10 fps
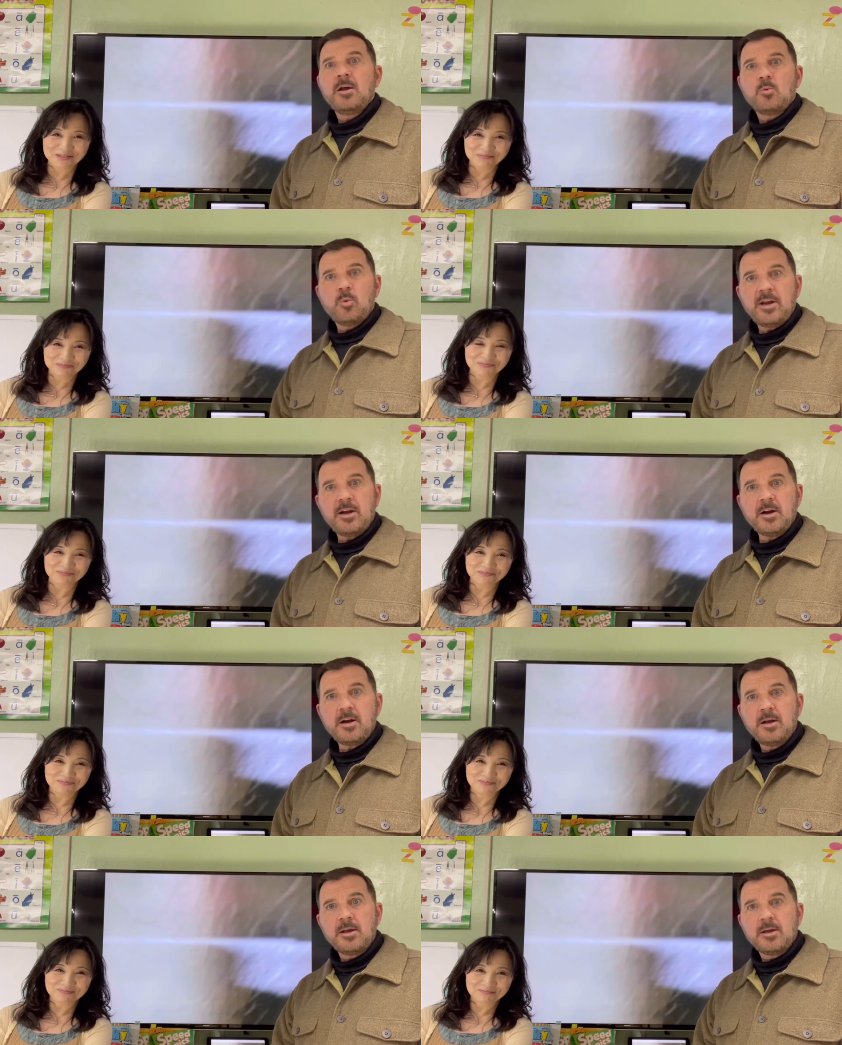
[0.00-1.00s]
Speaker 1: where, where
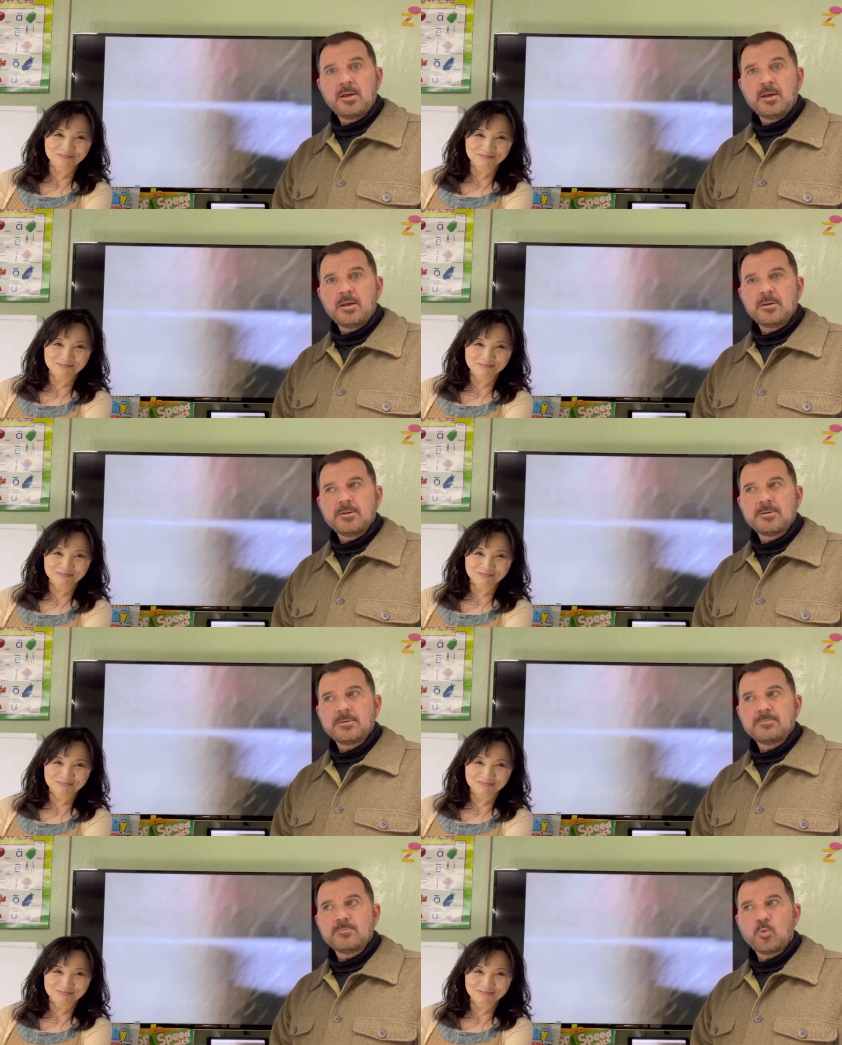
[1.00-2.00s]

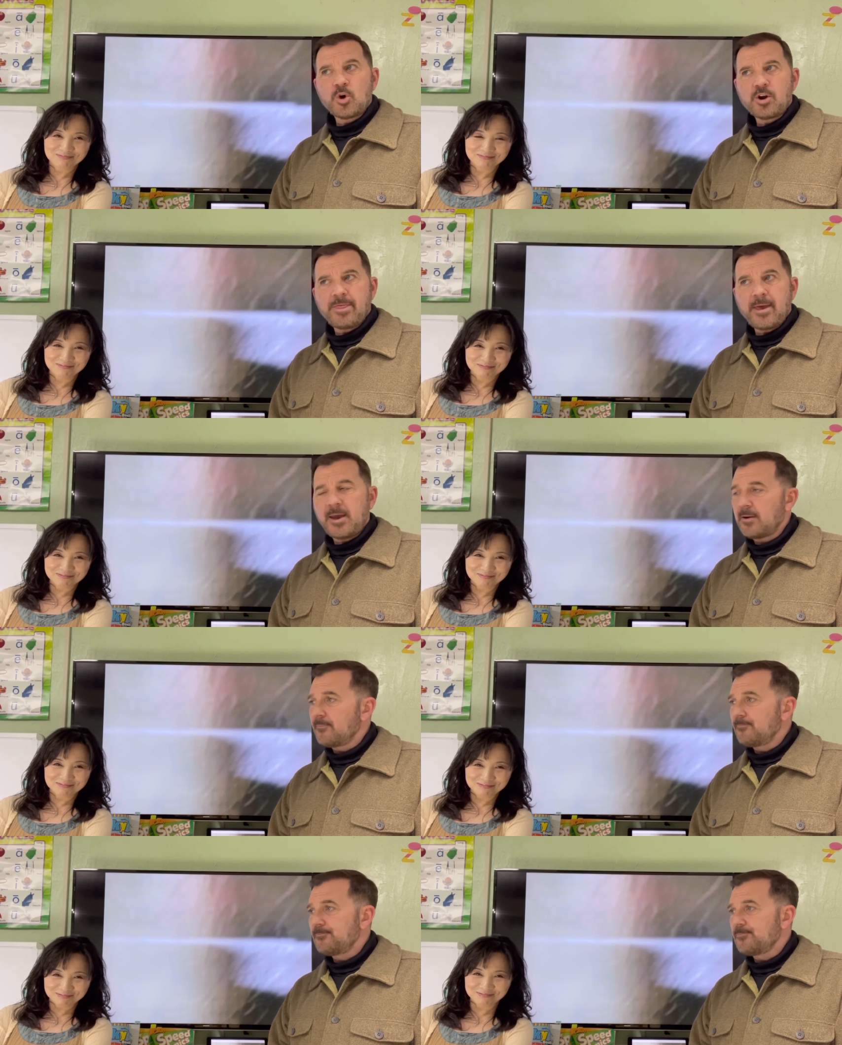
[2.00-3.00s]
were they?
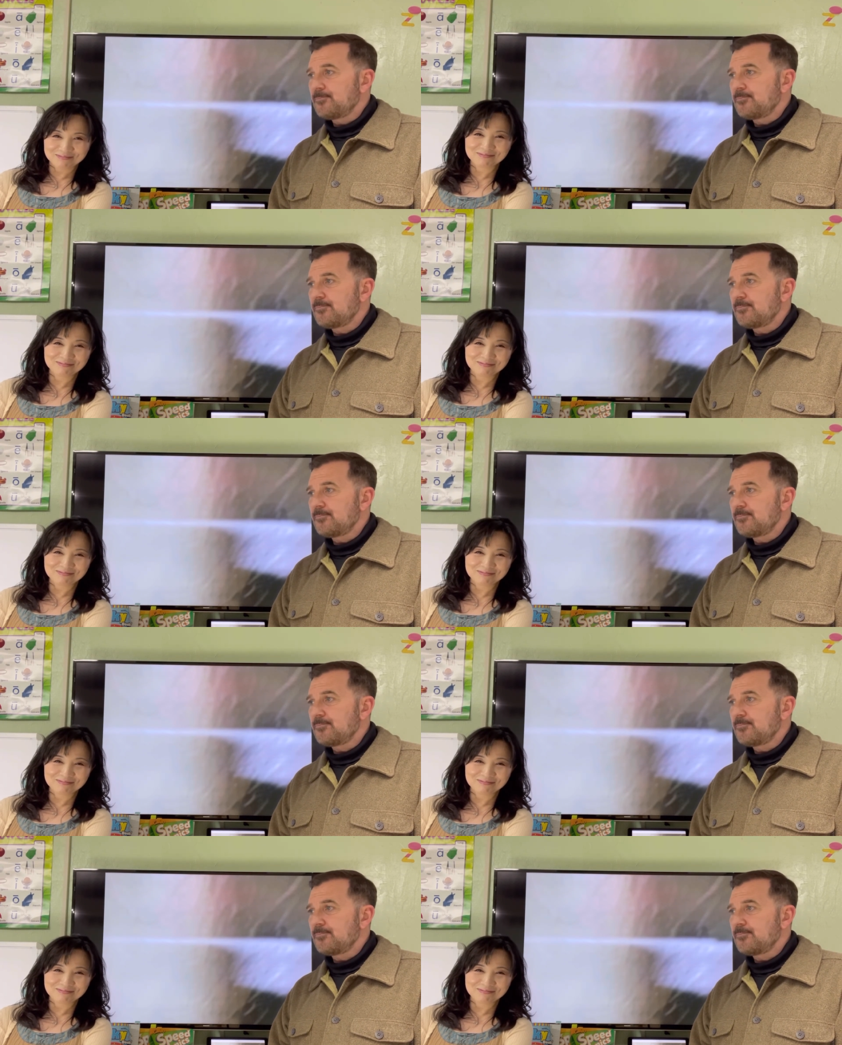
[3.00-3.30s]
Mm -hmm.